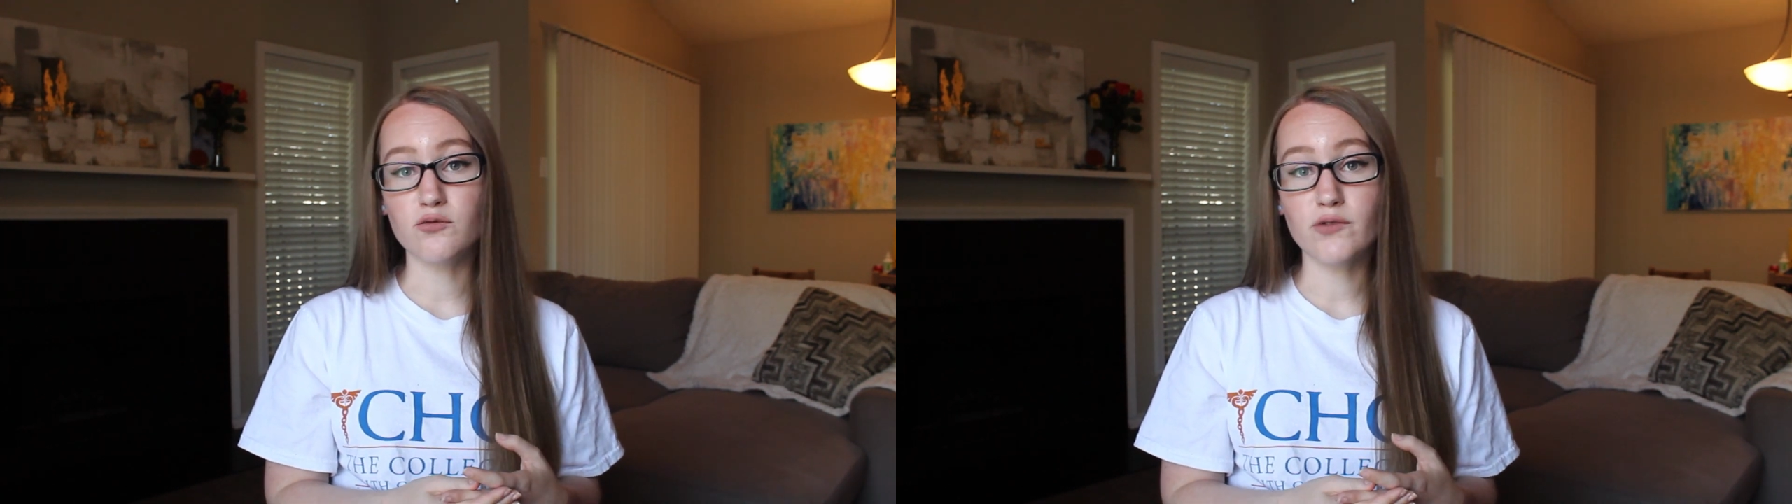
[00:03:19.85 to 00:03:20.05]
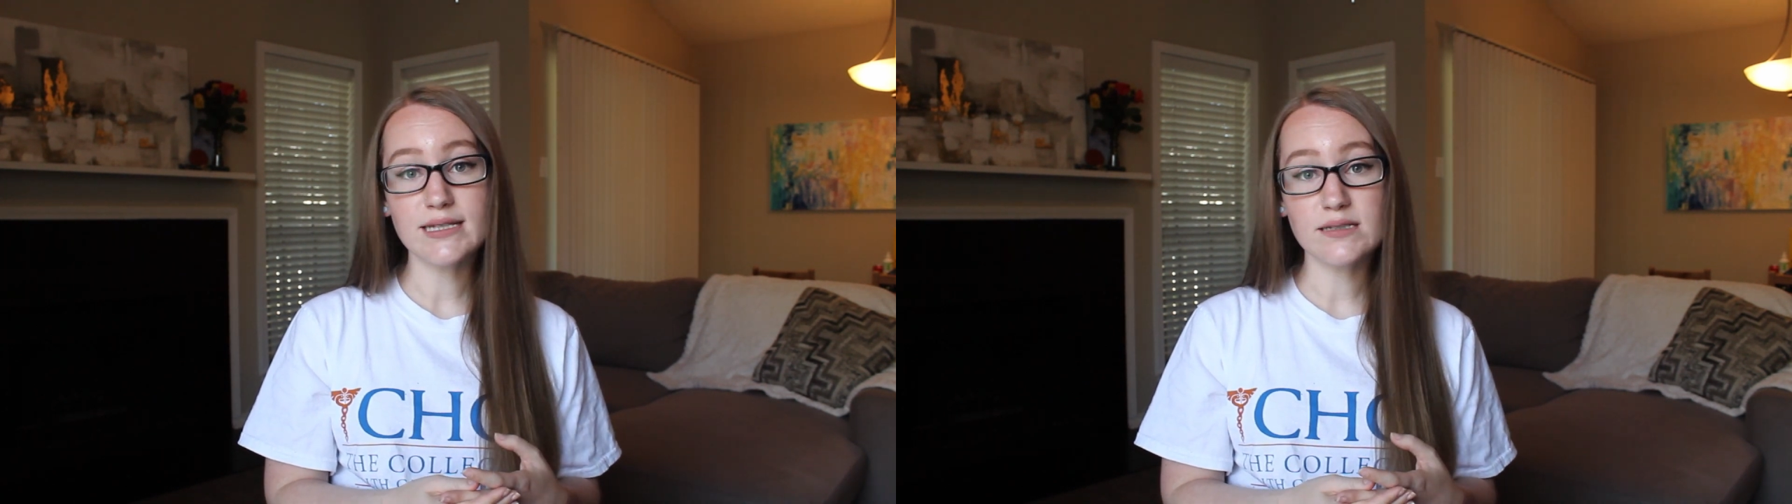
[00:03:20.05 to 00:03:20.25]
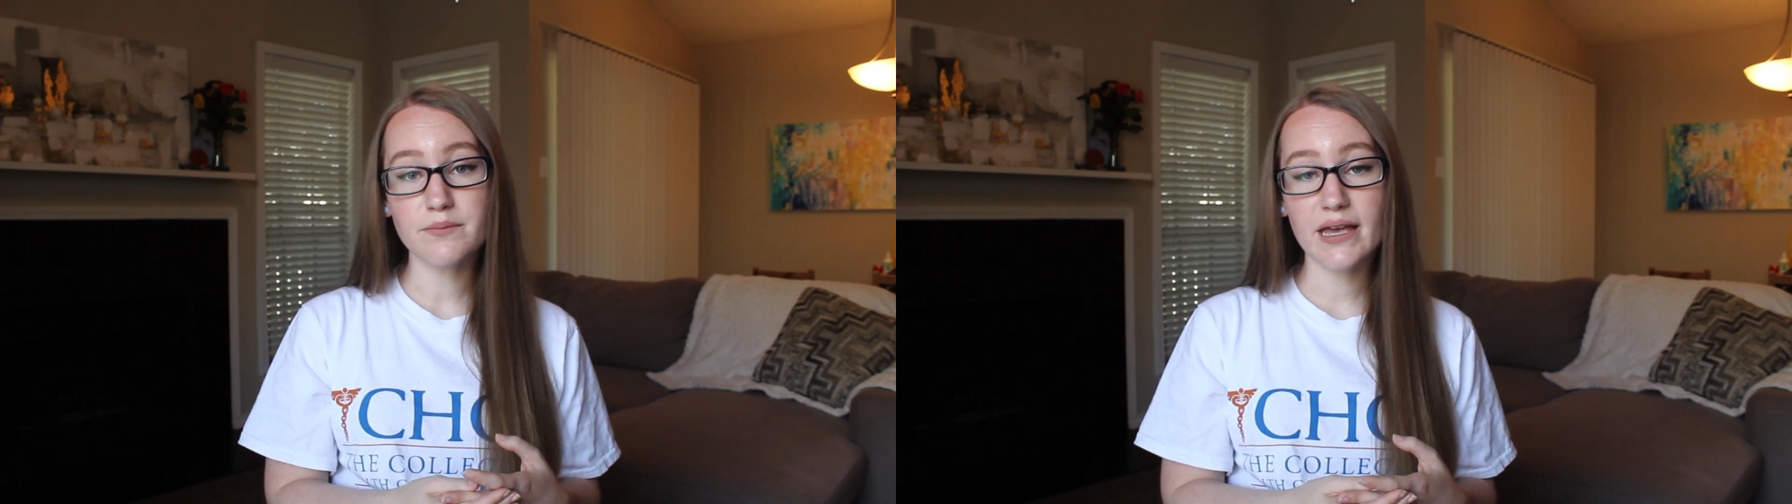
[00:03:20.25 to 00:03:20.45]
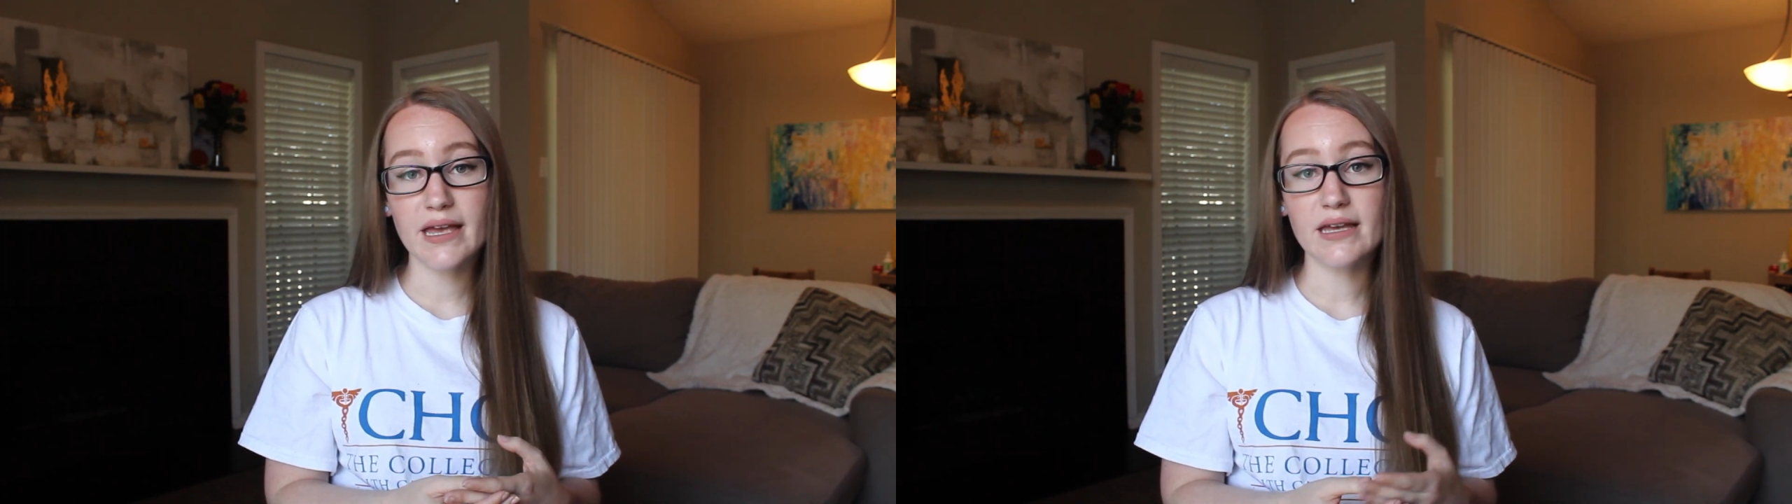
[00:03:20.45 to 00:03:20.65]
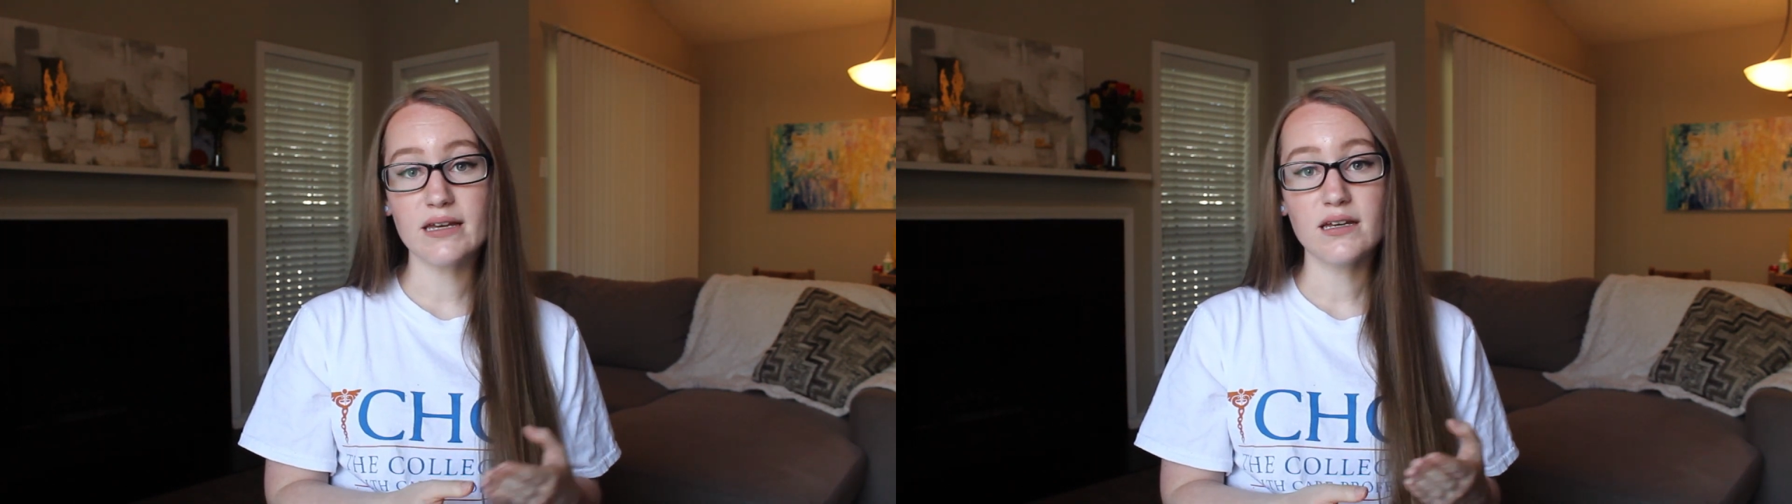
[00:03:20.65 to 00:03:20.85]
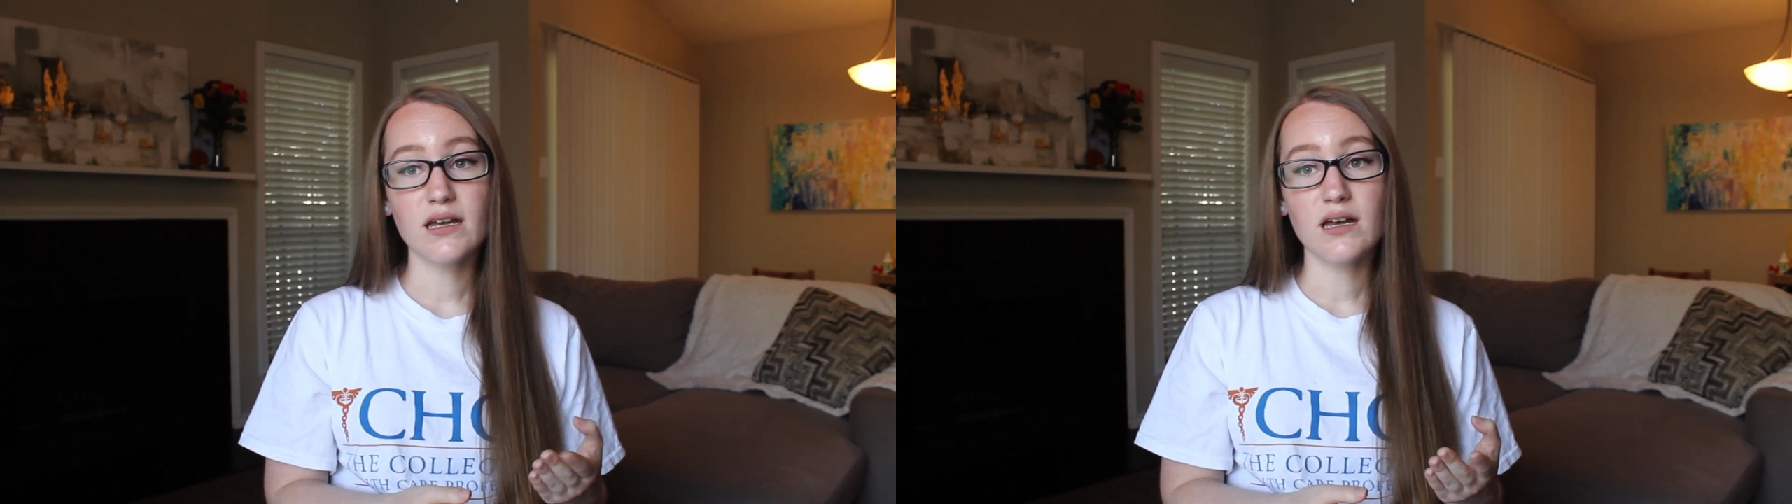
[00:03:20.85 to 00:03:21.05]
resume,